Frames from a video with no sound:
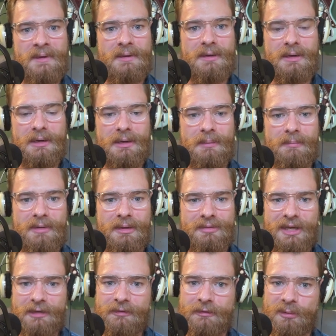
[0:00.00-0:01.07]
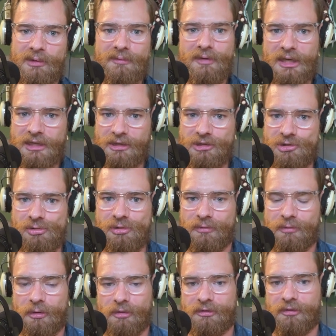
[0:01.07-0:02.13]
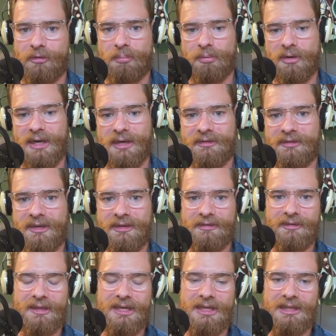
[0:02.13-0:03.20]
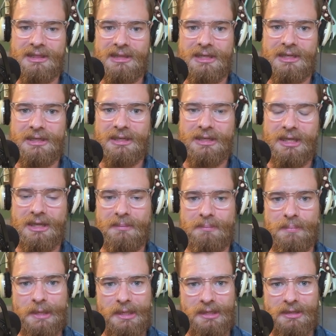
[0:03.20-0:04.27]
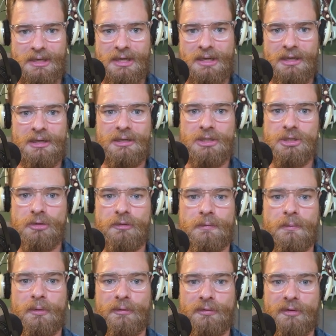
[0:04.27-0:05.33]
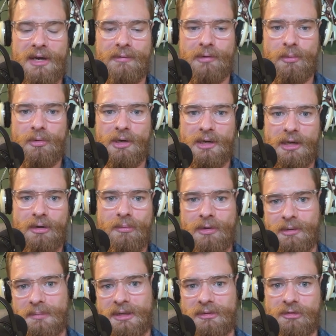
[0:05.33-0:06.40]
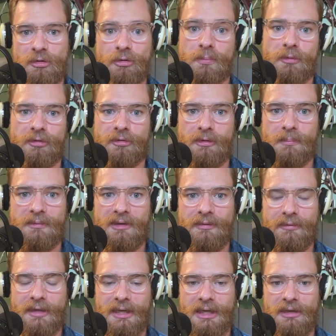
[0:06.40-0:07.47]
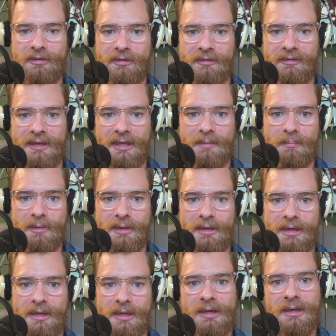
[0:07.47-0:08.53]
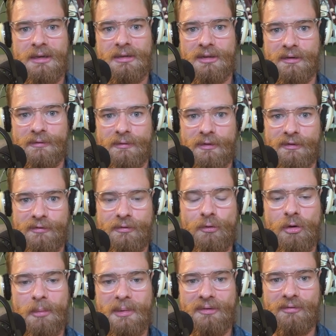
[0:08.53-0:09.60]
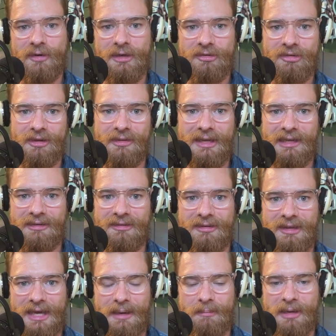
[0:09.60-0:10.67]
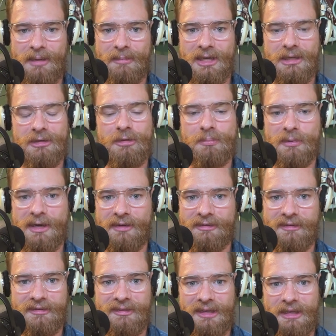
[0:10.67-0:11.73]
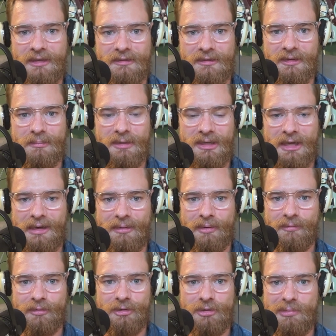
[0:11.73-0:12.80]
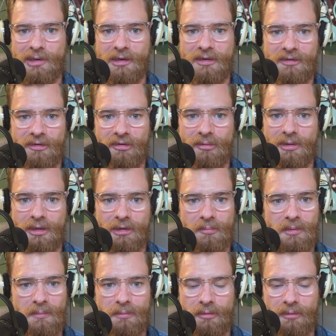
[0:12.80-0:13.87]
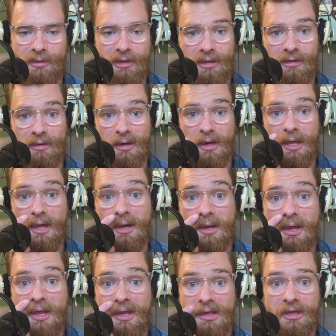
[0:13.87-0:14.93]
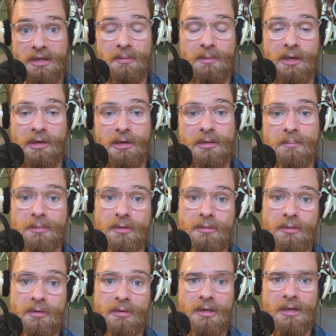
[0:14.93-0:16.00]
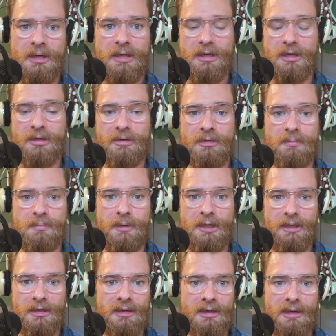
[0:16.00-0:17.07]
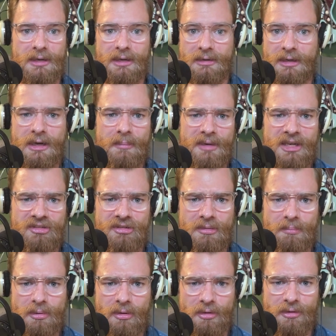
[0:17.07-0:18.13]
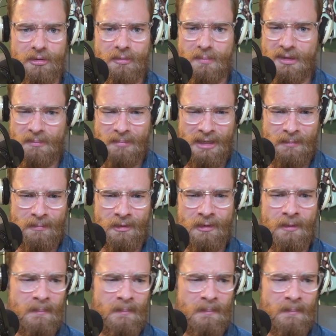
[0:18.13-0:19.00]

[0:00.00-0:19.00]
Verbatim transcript: Um, that's sort of like a universal process that I think can be useful for everyone. I don't want to be too prescriptive, like I just said, but the the form and function that that MIQ process takes can be however you wanted to do it. It could be purely in your head. It could be on a computer. It could be uh, a combination of both. It could be on paper.